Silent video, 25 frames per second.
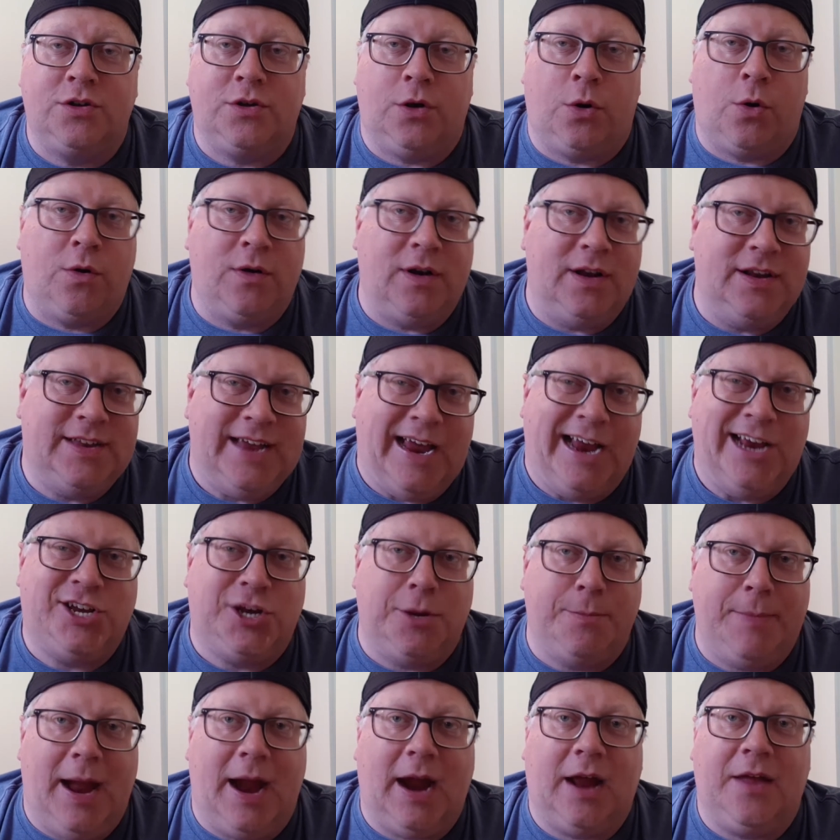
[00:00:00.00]

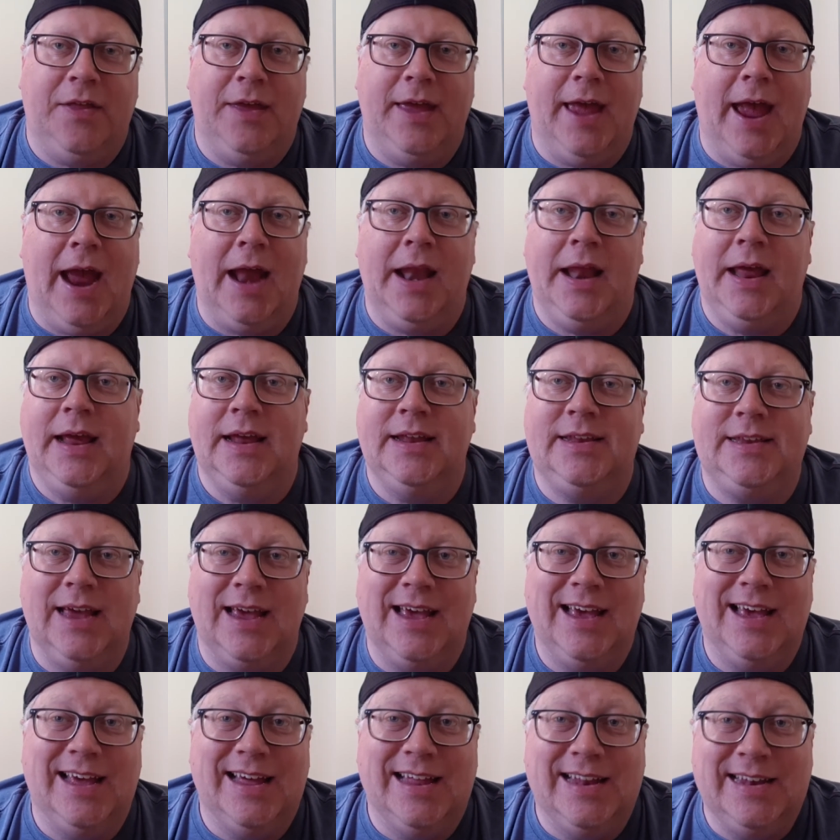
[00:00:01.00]
organization back in the 80s
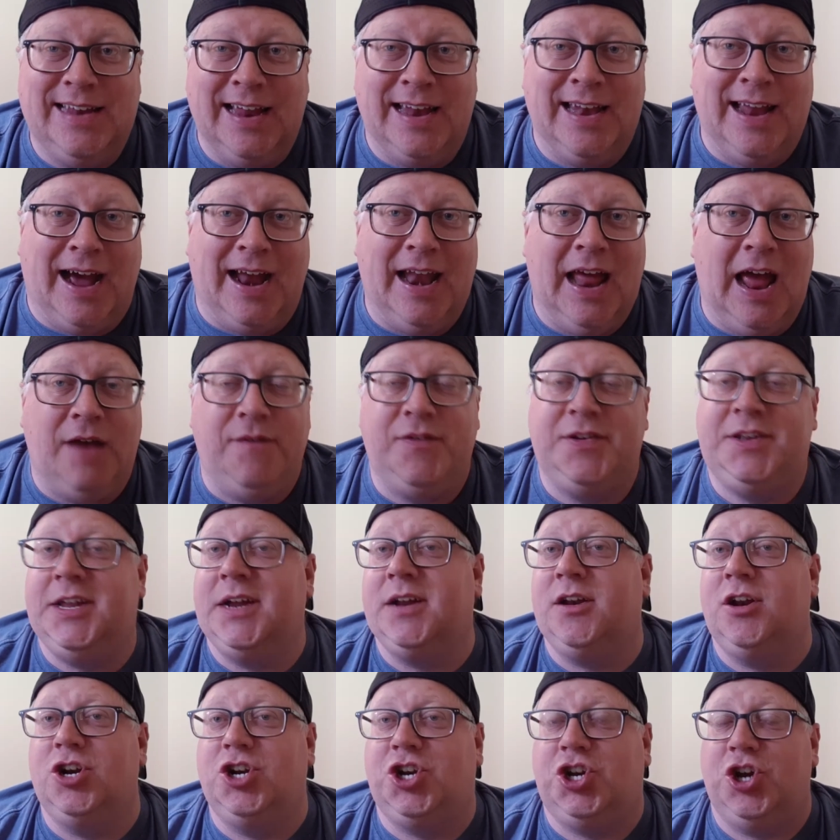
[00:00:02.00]
did not have
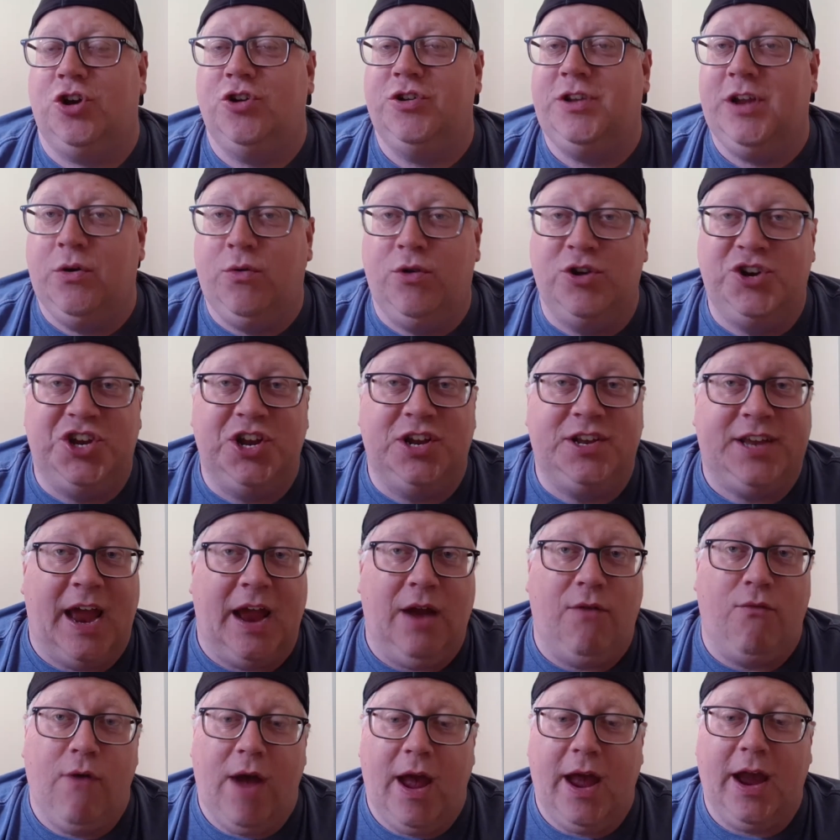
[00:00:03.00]
signatures. It was just
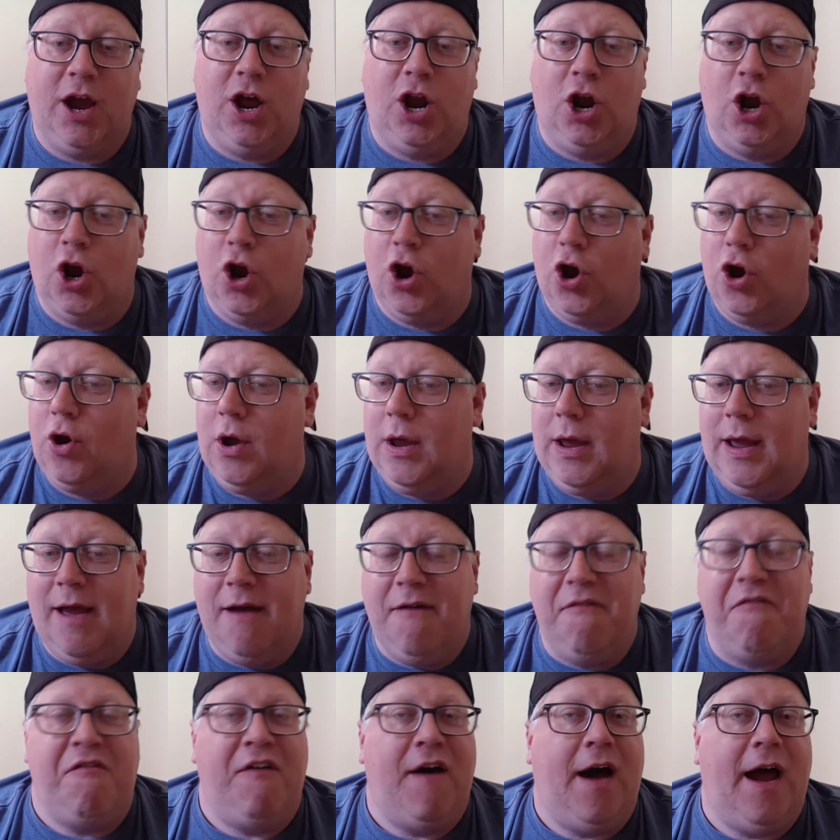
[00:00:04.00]
a regular
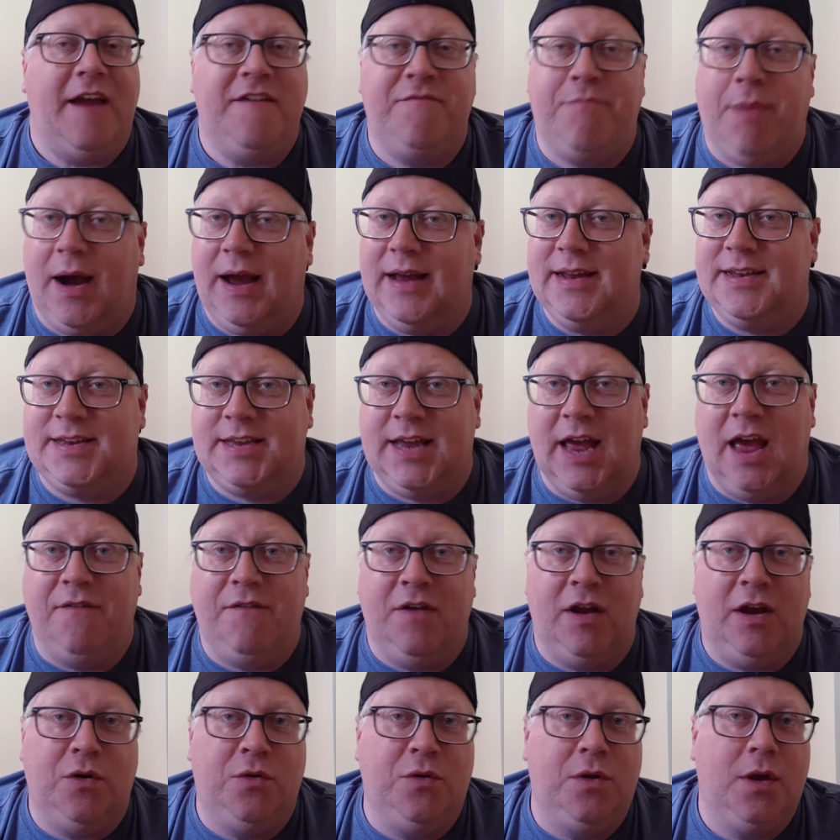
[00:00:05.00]

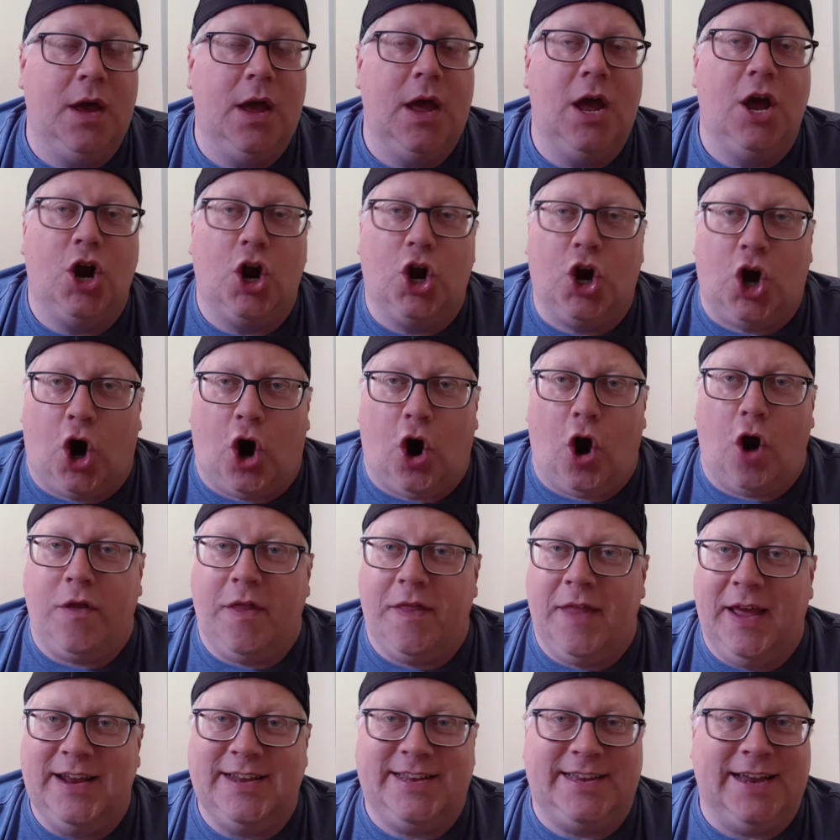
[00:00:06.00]
5x7 card that
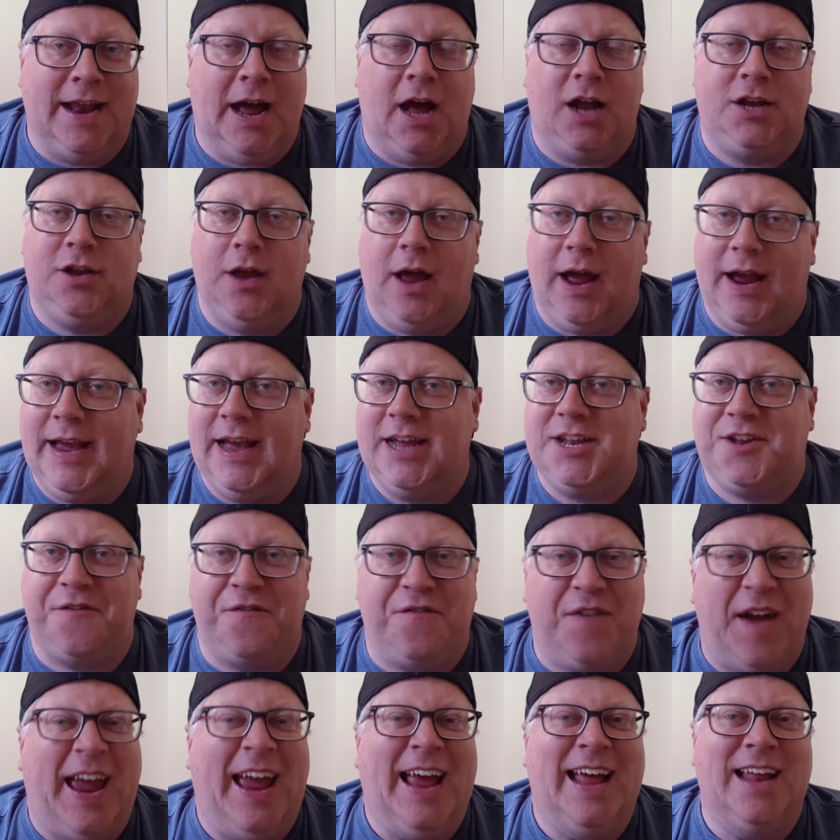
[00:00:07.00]
they sent out to, I guess,
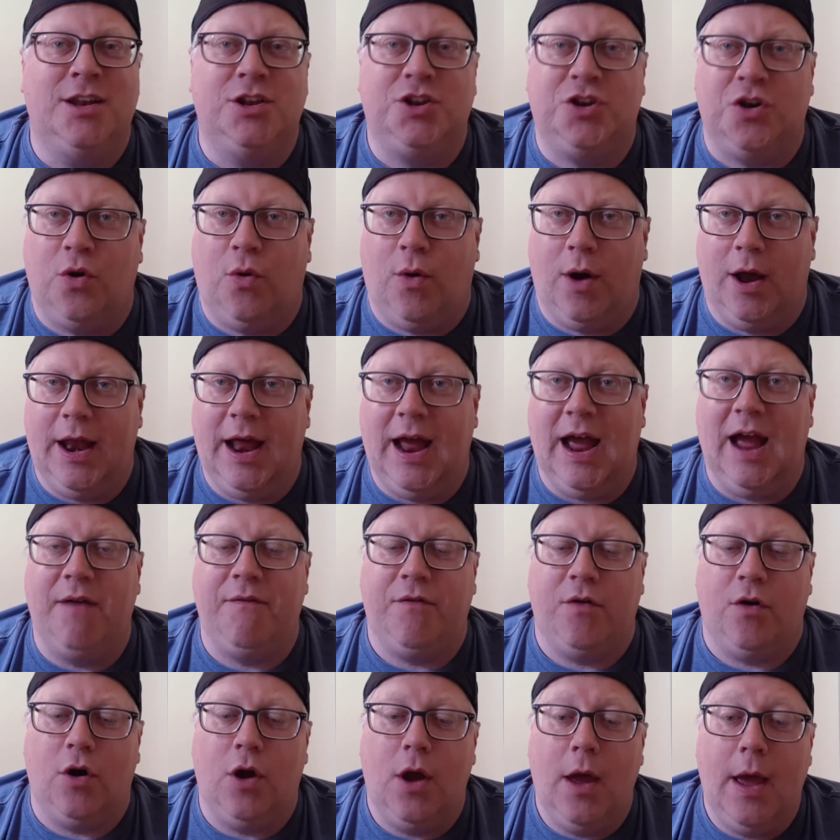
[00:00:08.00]
fans or
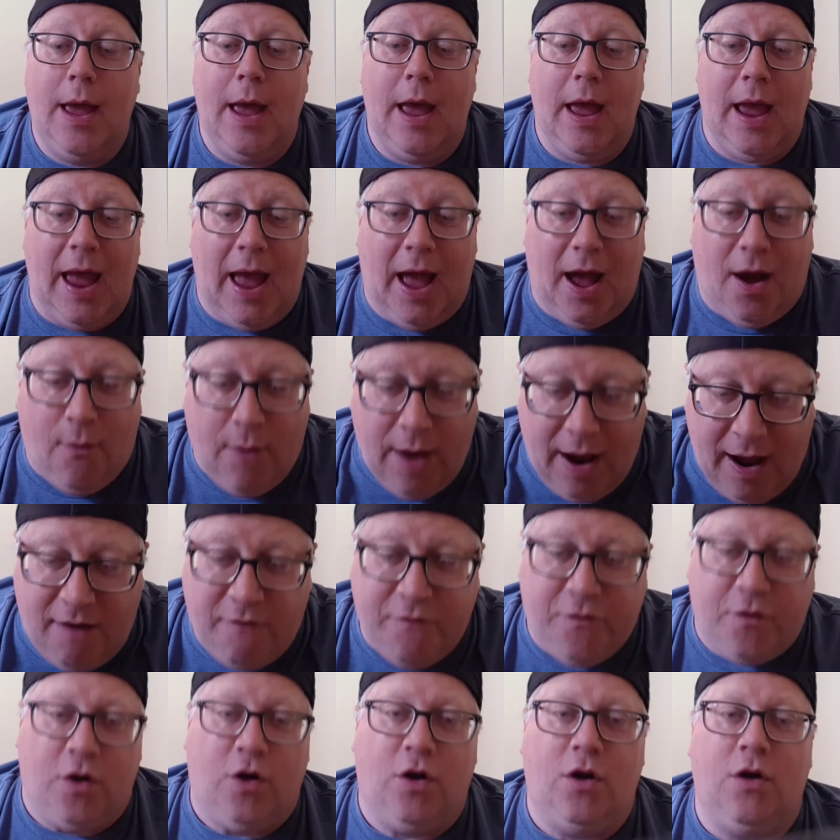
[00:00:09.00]
whatever.
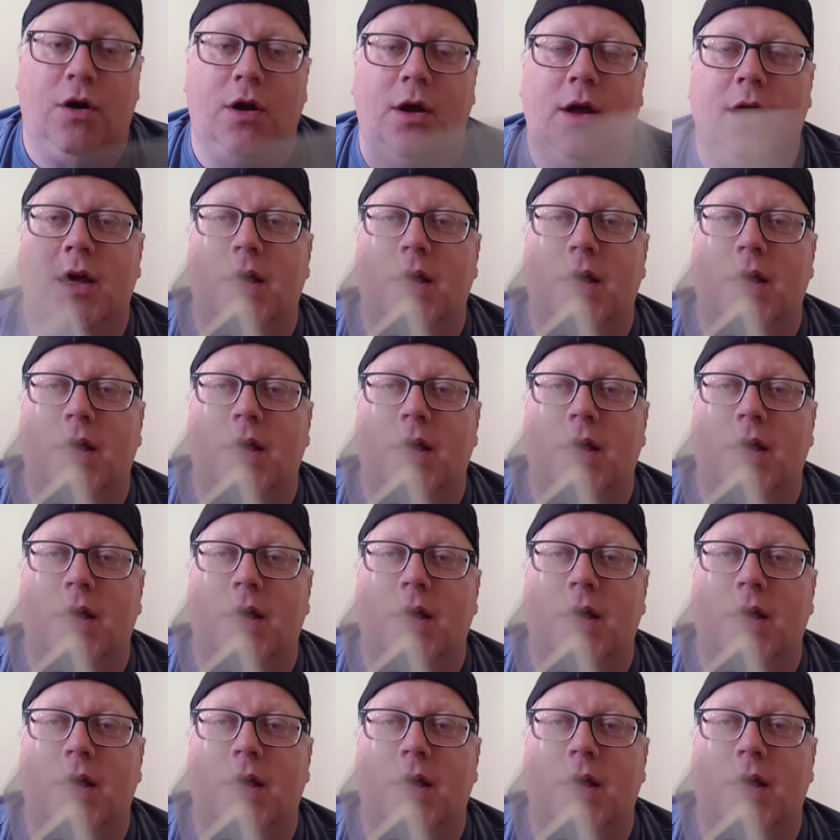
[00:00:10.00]
However,